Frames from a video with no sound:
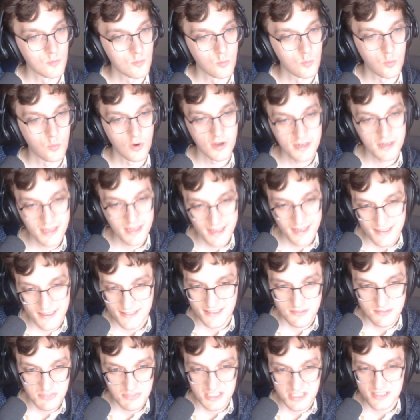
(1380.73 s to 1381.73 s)
1 has
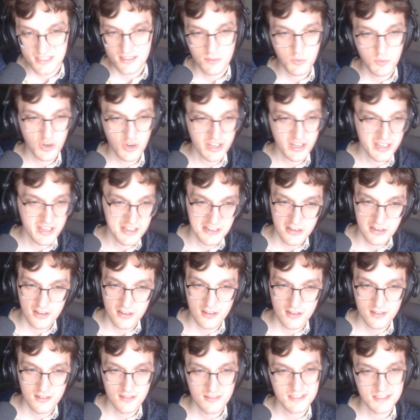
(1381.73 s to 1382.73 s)
to be somewhere
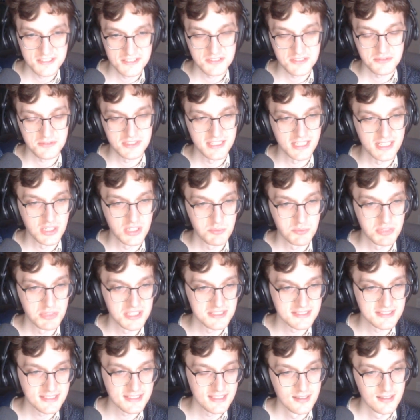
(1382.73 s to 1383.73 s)
here. Doesn't really help
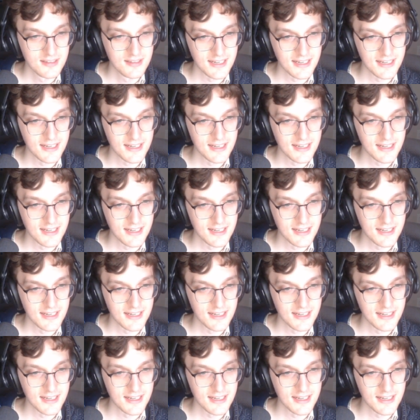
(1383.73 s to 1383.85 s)
us.